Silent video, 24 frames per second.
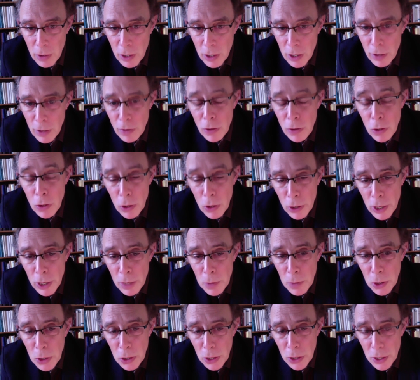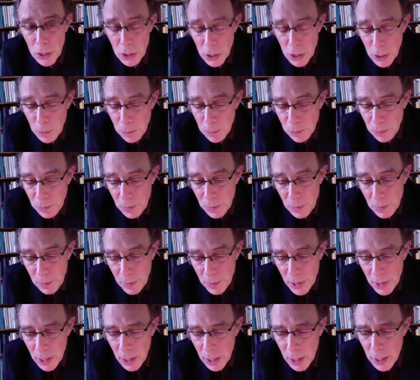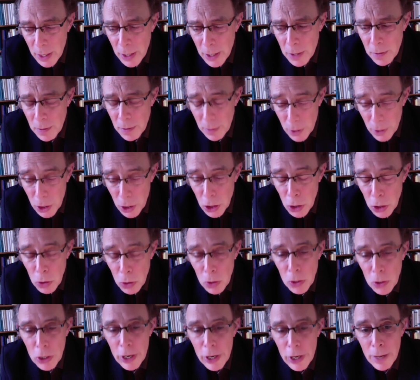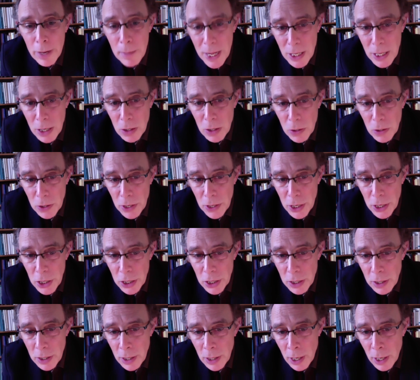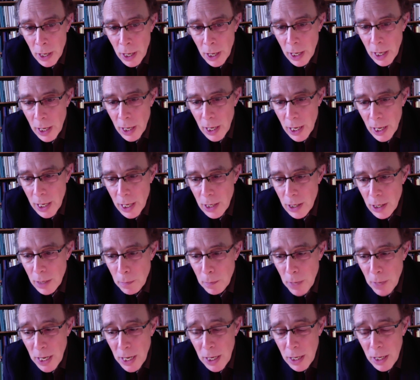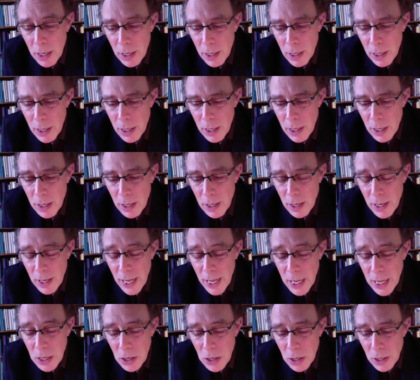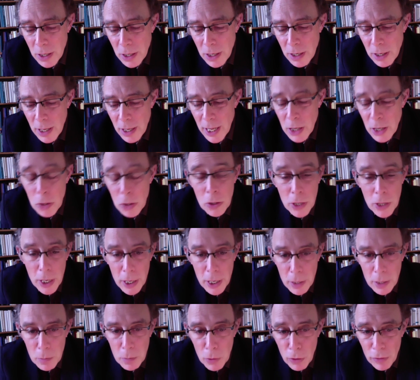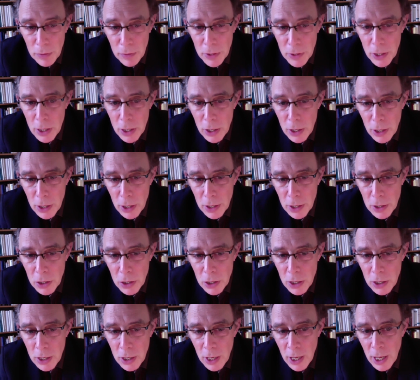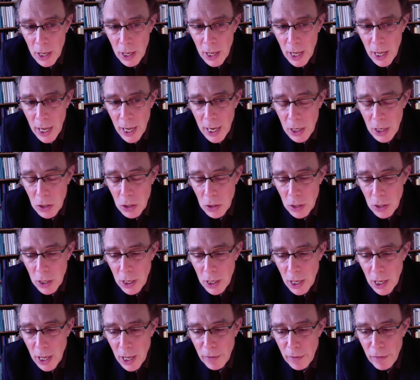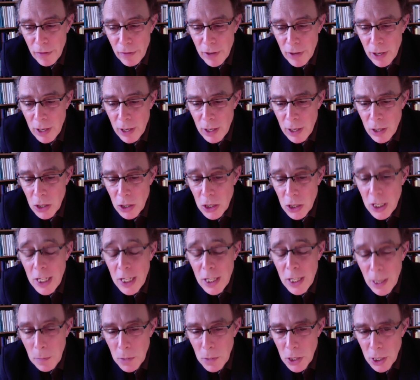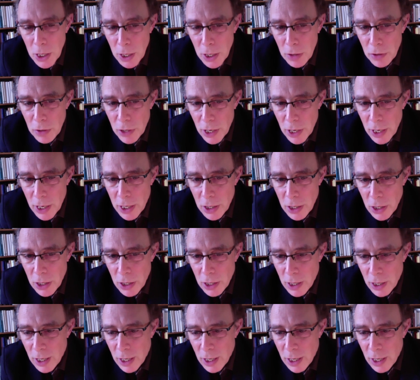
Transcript: through early modernity, the so-called Hermetic tradition. And many later esoteric movements and currents actually have seen themselves as